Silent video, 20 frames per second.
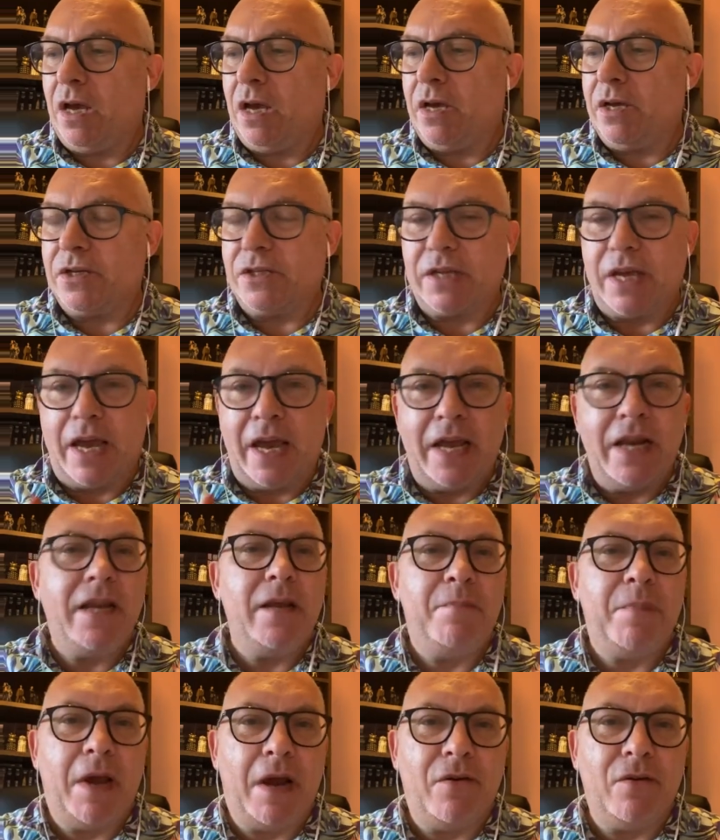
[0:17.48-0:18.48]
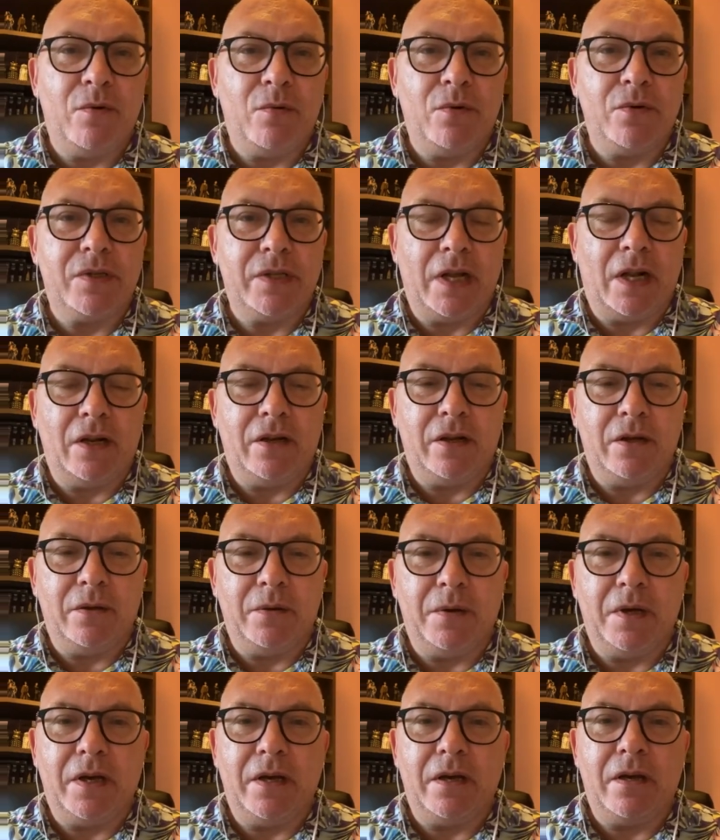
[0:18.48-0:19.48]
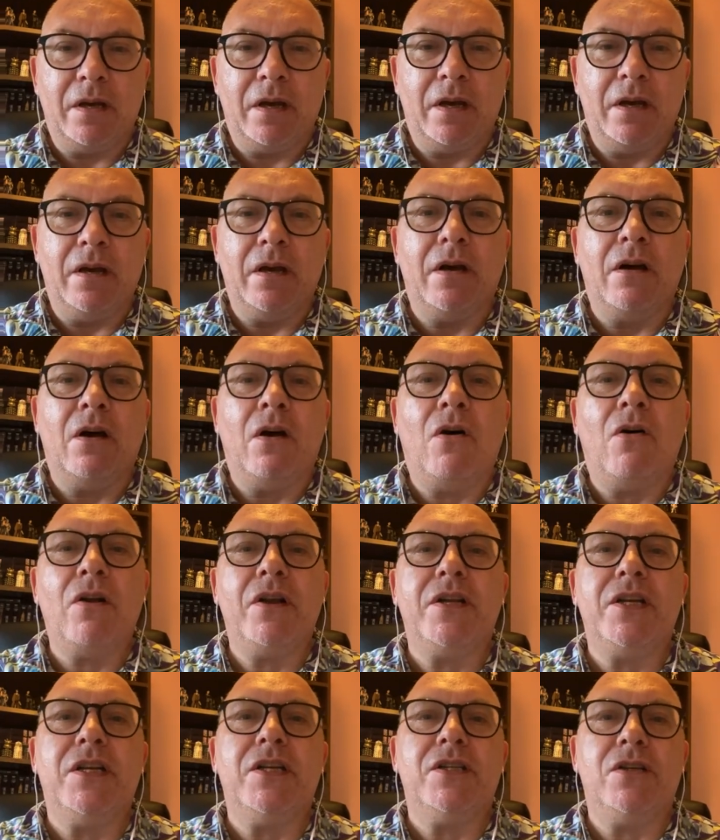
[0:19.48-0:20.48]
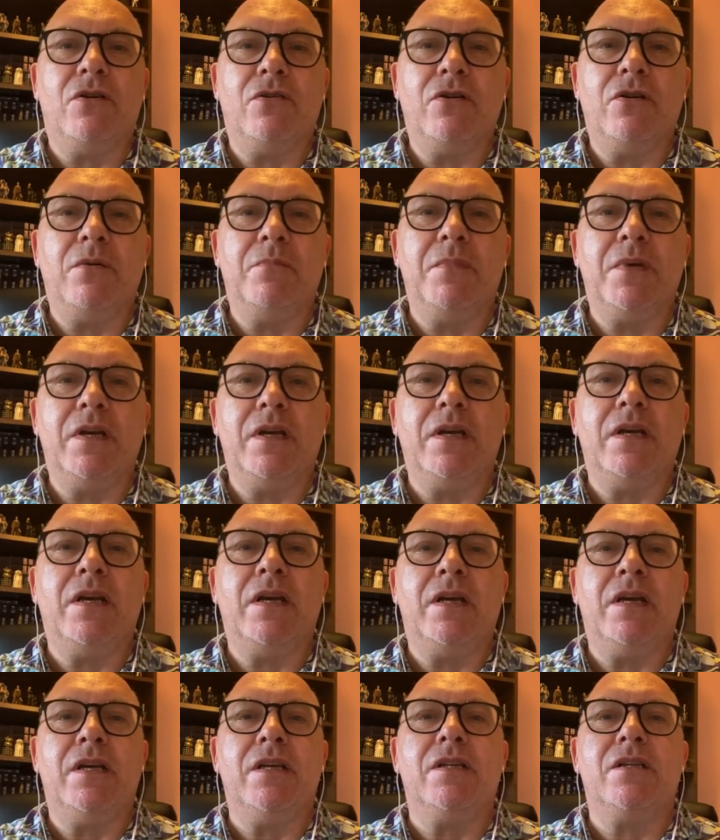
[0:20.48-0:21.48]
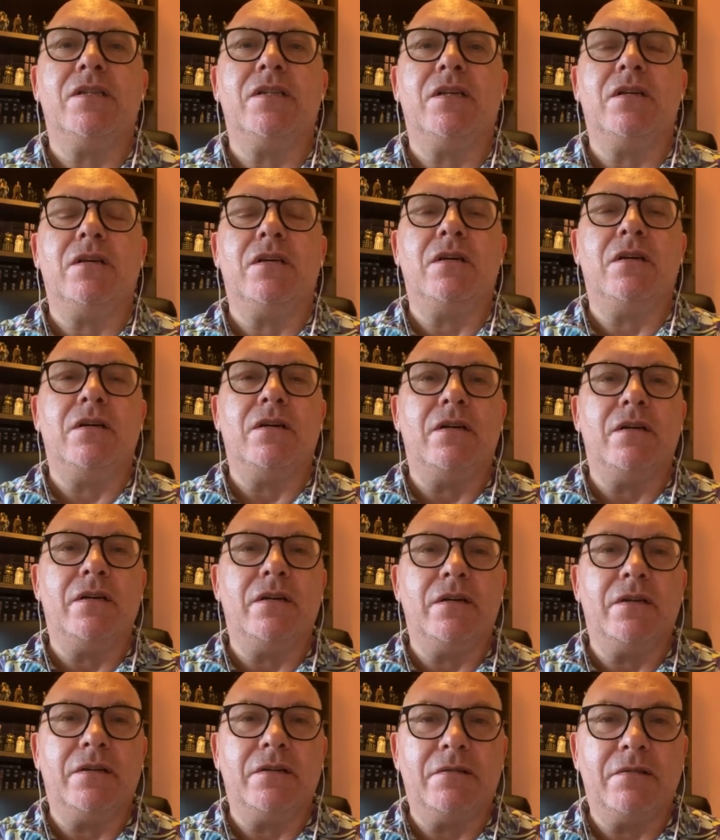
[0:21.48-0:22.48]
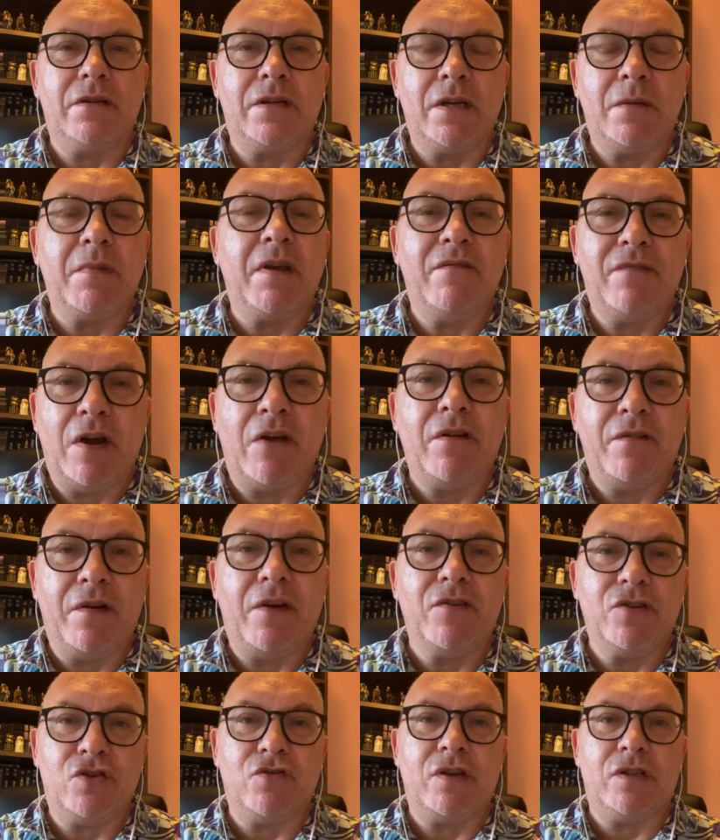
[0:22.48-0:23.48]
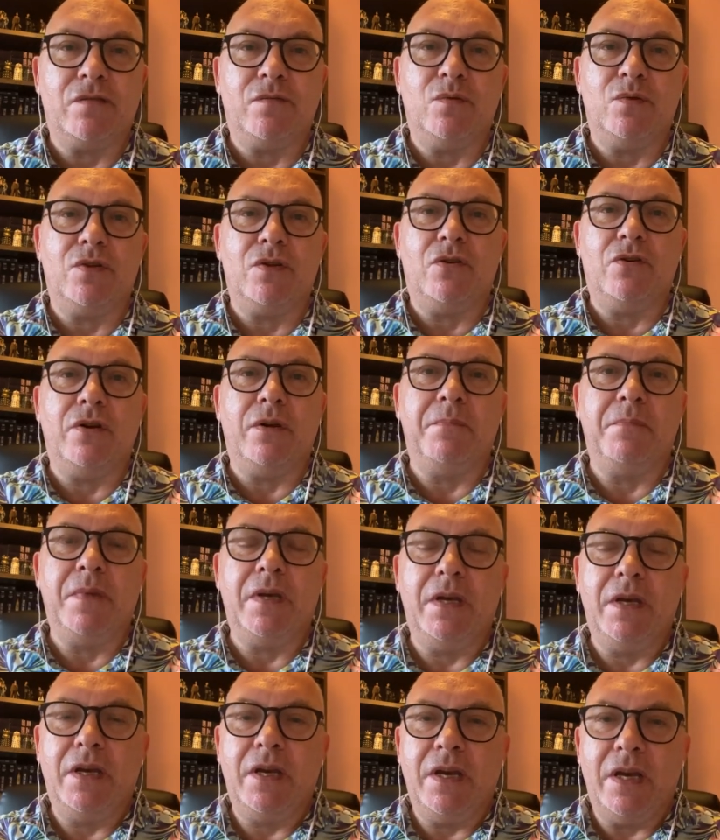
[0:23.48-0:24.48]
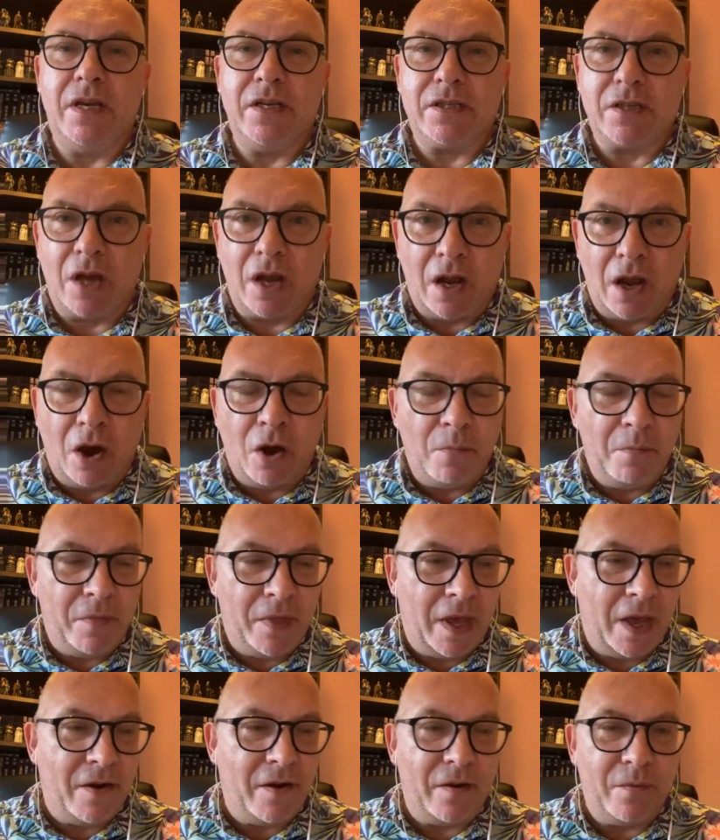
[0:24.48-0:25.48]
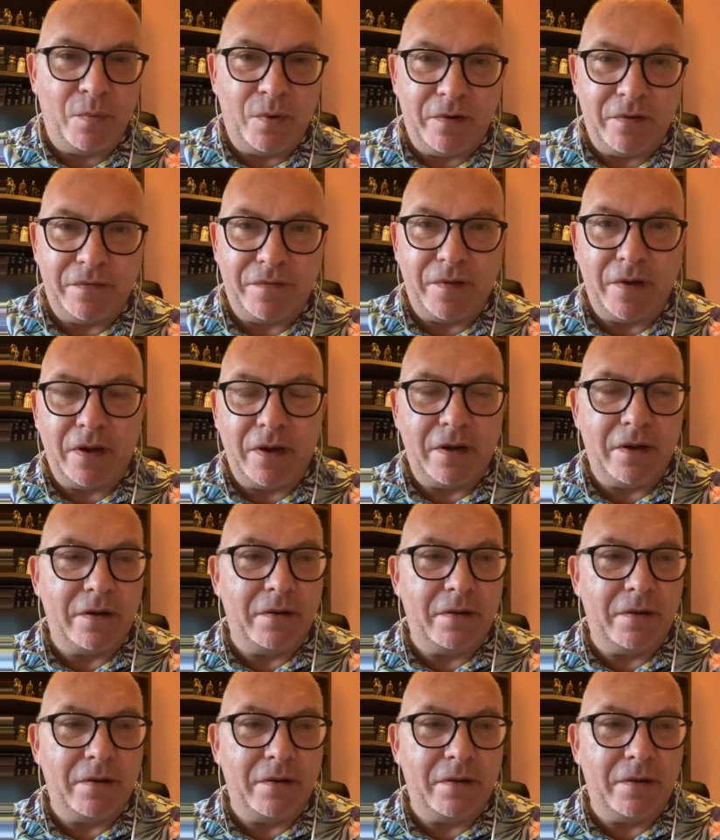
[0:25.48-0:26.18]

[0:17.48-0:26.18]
As any parent will tell you, holiday time is can be a very, very stressful time. It's up there with